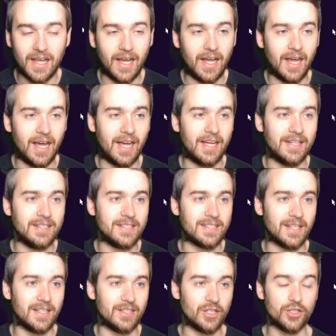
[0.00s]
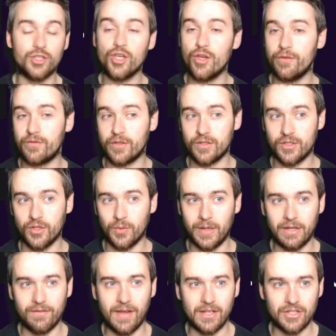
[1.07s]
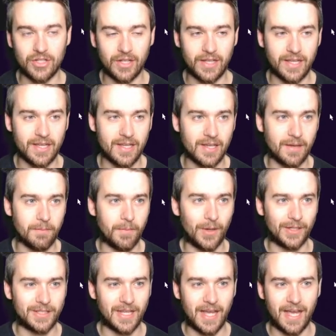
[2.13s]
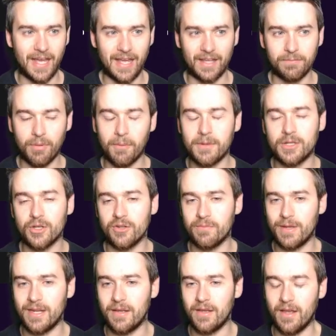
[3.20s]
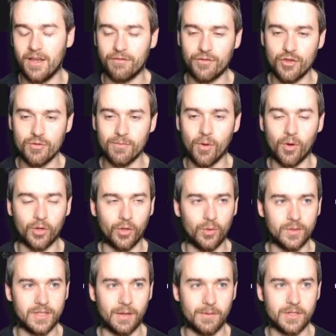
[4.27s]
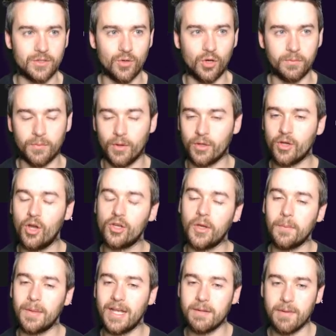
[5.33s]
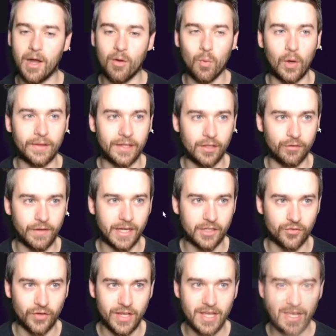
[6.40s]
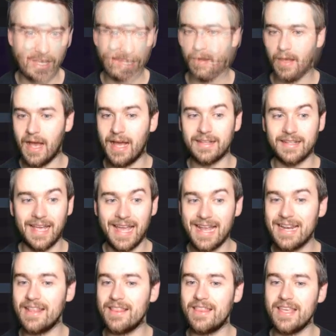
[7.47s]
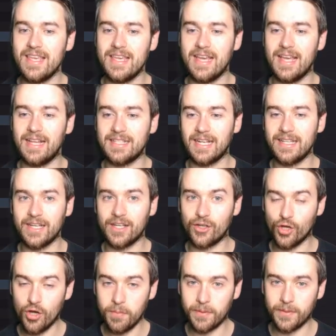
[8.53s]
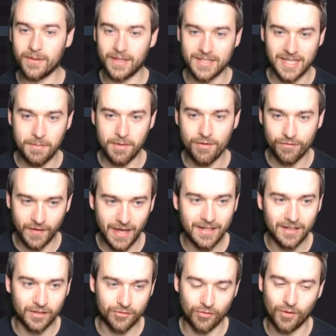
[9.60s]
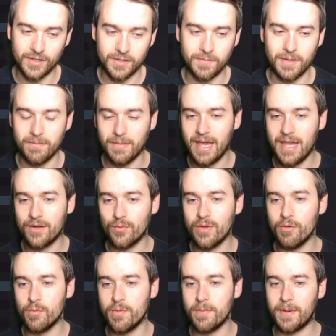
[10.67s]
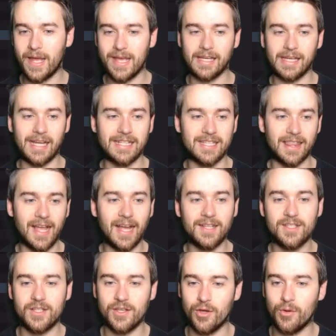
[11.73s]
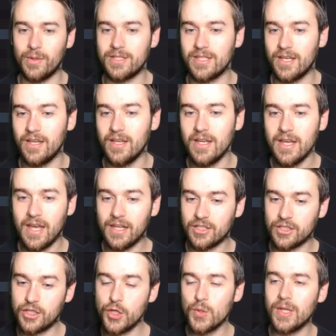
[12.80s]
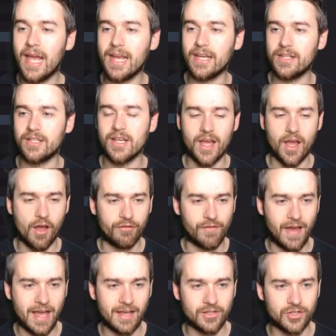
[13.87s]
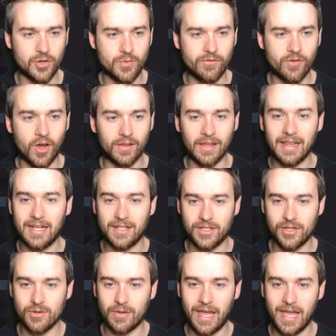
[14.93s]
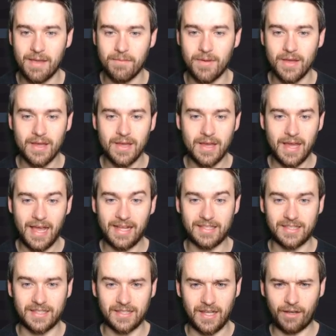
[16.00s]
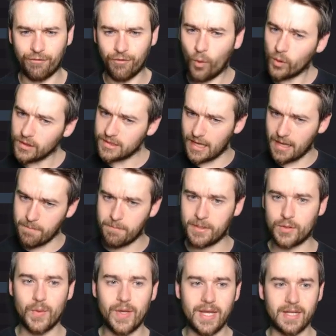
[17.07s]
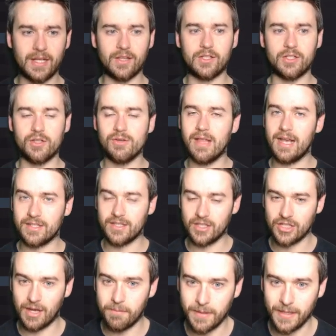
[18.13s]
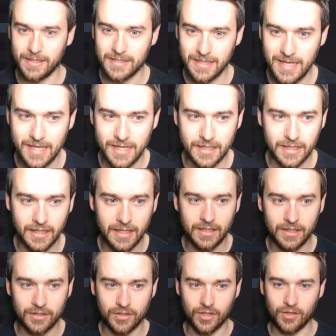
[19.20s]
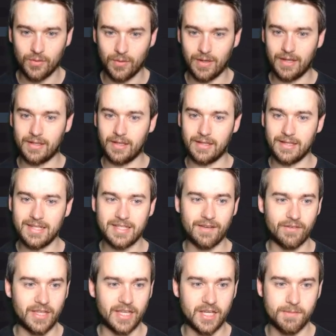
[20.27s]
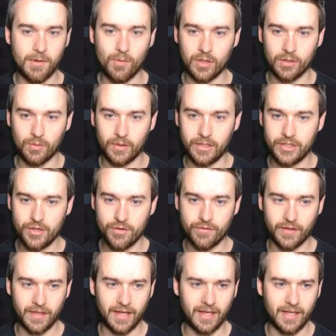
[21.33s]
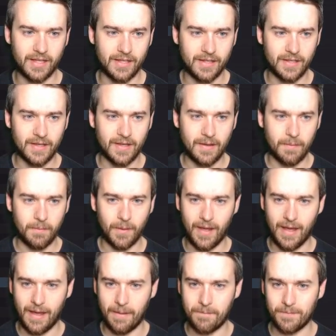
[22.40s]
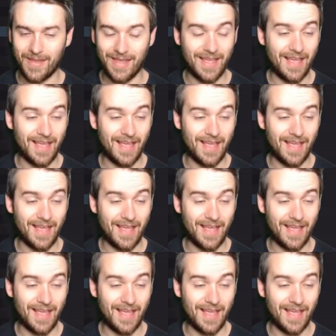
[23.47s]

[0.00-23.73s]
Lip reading: and deserved to win eventually, but it probably should have been a few more goals that we scored, but can't complain about a 1-0 victory. And in the Italian Cup, the semi-final draw has been made. We will be playing against Lazio. It's a 2-legged affair. So we've got the Lazio game. It falls in between the 2 legs of the Champions League. So I need to have a think about what I want to do for that. But